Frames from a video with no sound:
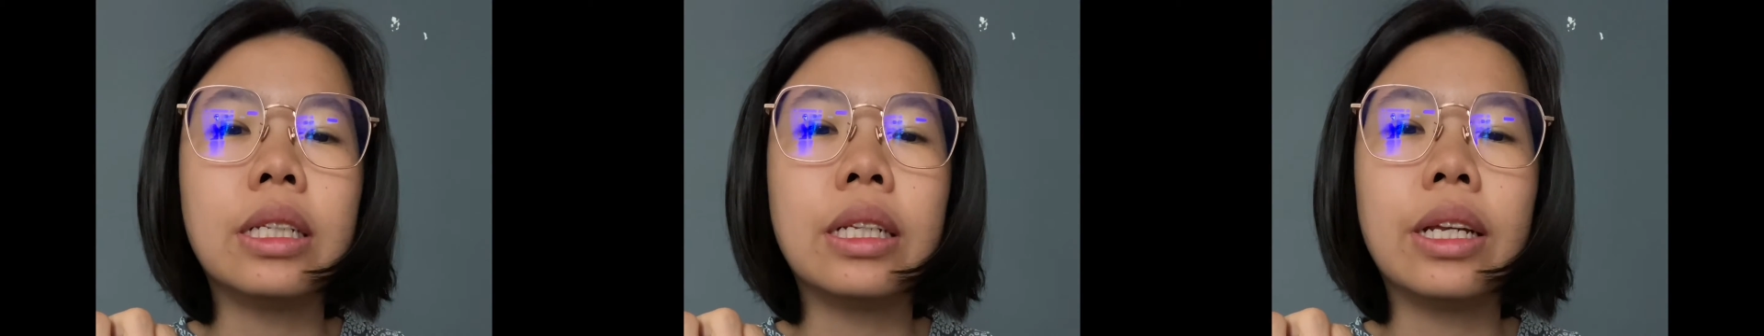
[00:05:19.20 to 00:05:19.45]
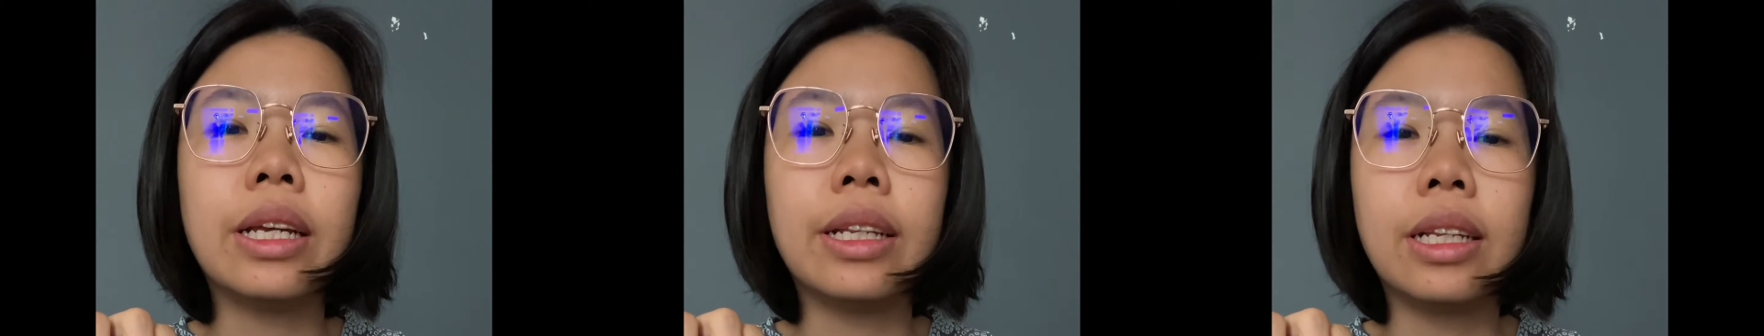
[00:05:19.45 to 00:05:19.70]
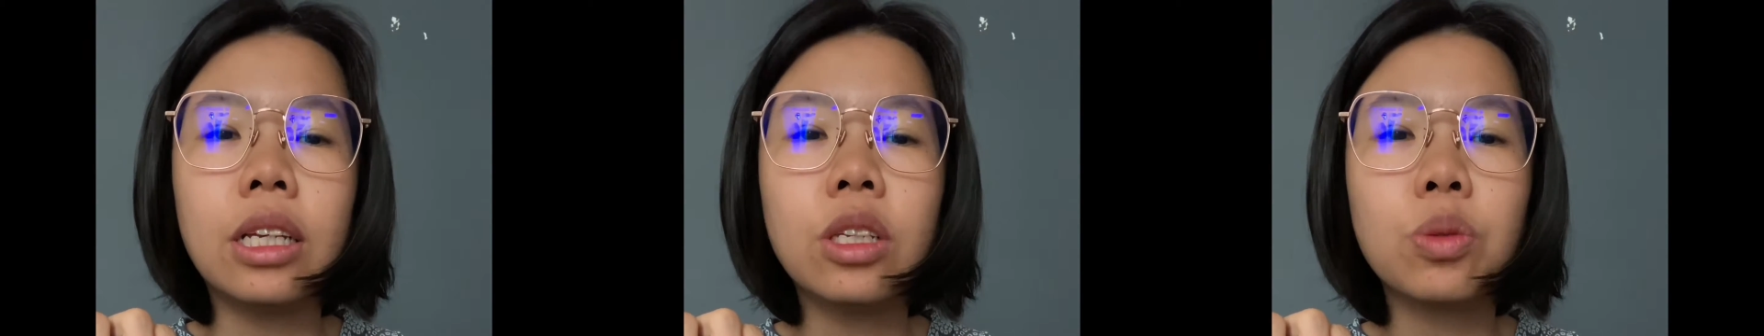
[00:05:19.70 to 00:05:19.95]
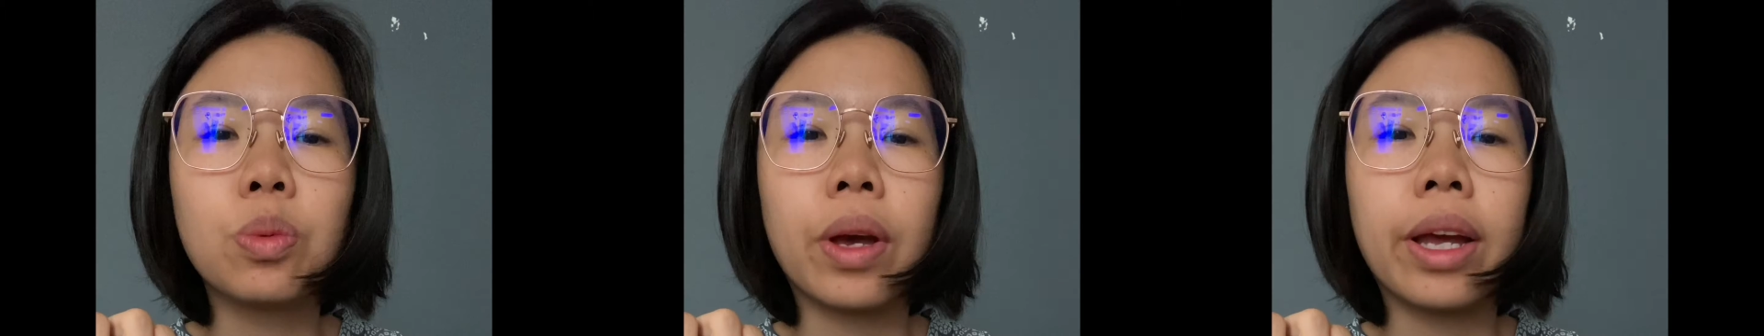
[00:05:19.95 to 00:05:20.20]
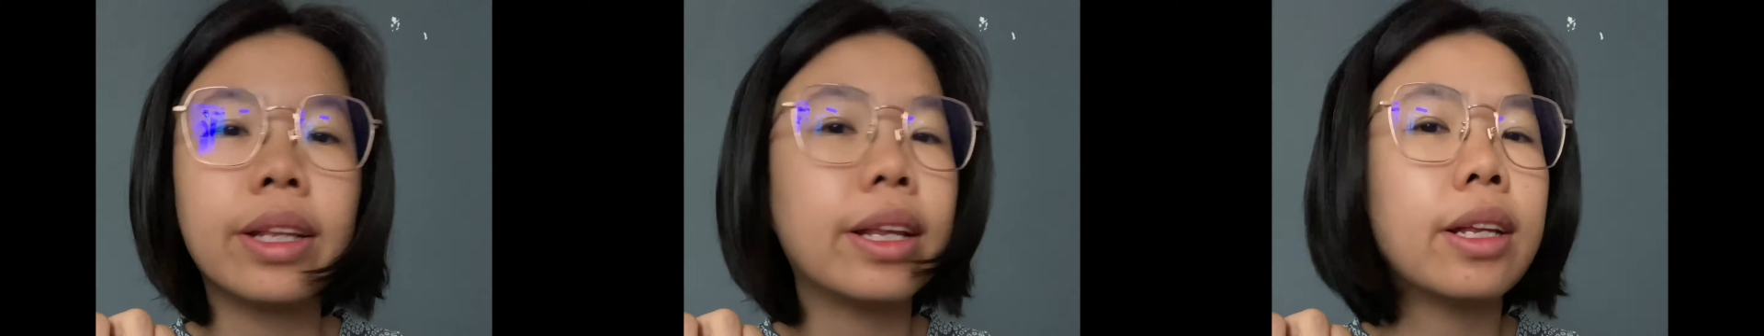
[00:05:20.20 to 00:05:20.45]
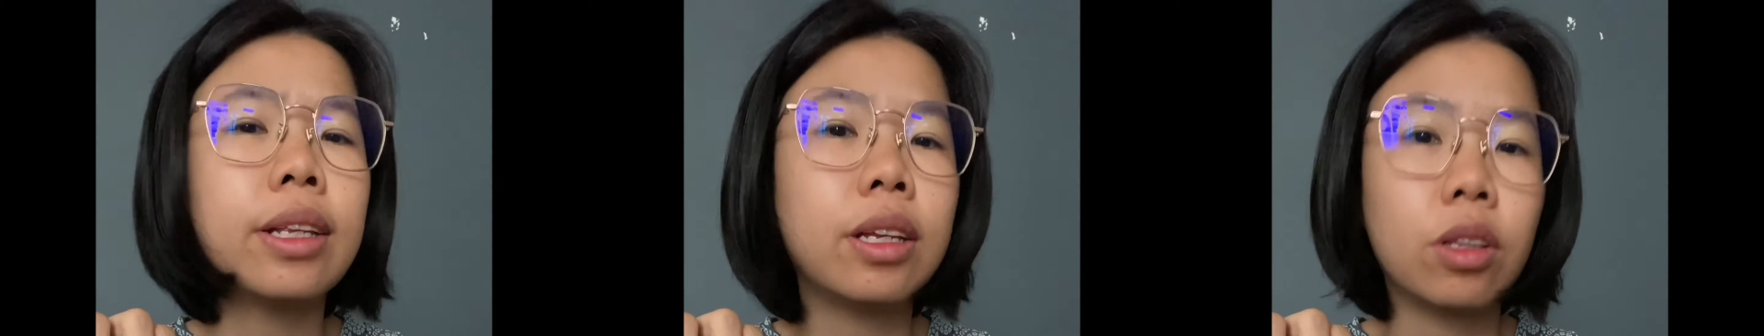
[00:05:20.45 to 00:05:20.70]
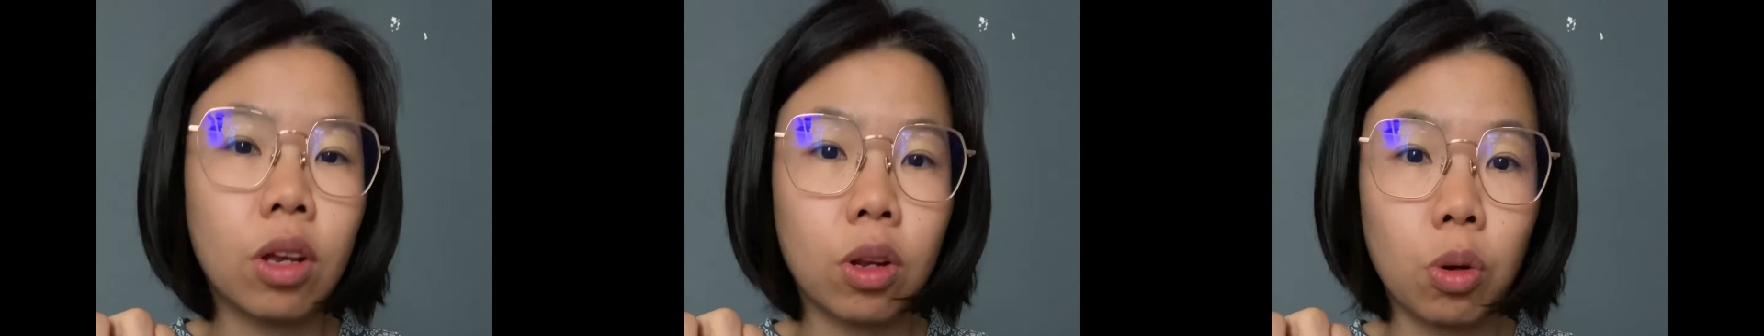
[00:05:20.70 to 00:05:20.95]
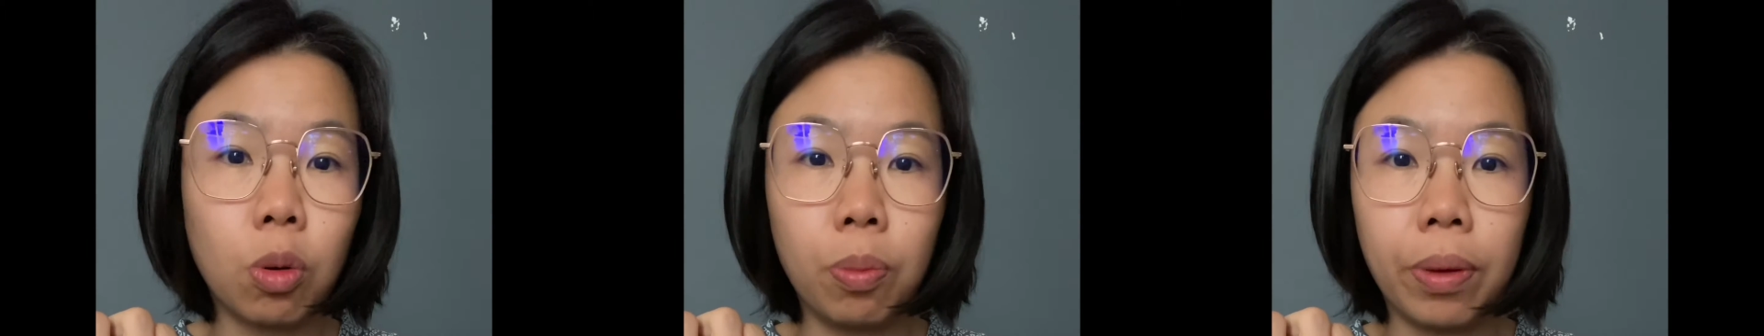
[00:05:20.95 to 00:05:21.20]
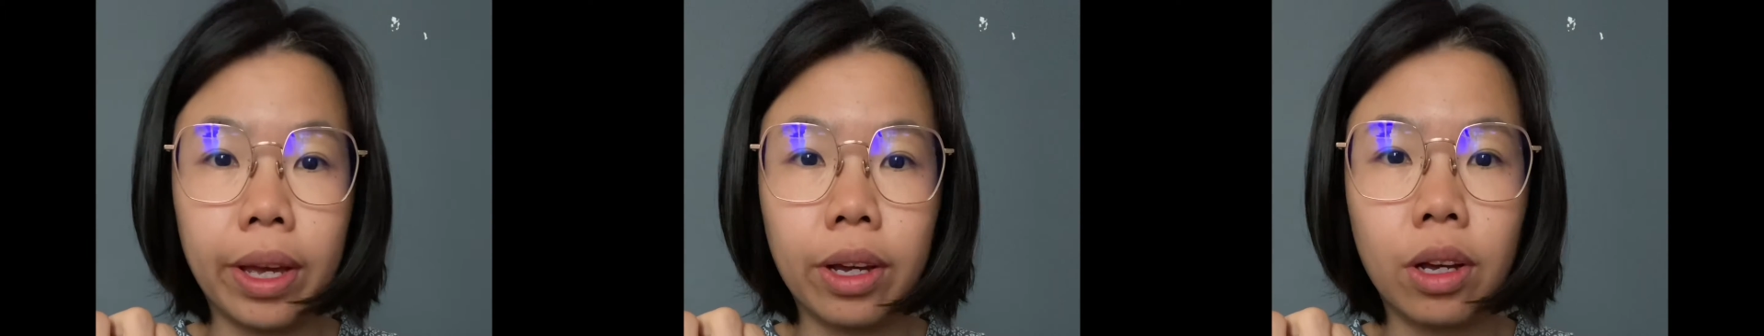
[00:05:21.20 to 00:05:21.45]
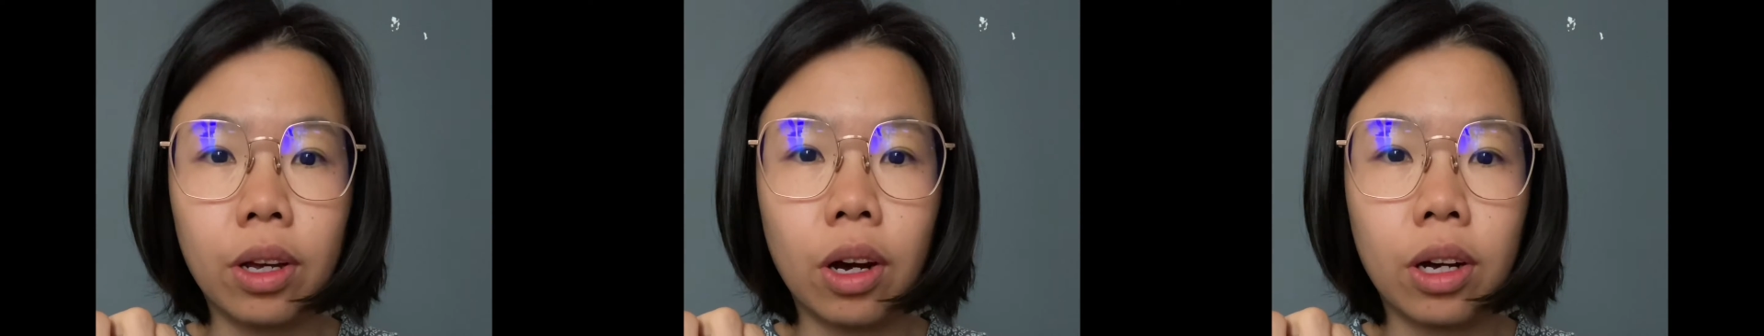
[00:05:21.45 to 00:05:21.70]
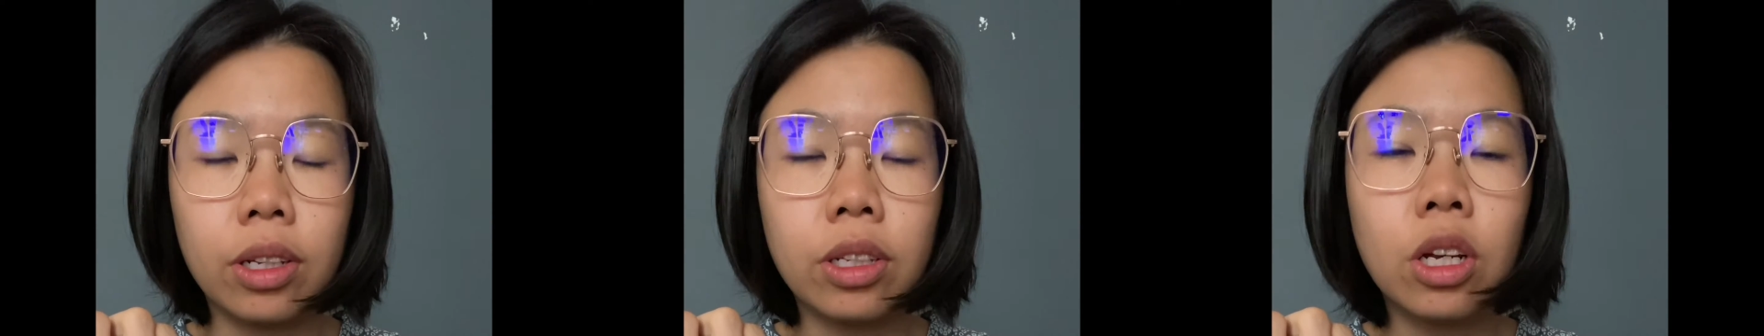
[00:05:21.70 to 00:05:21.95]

in this way, they did not obey God.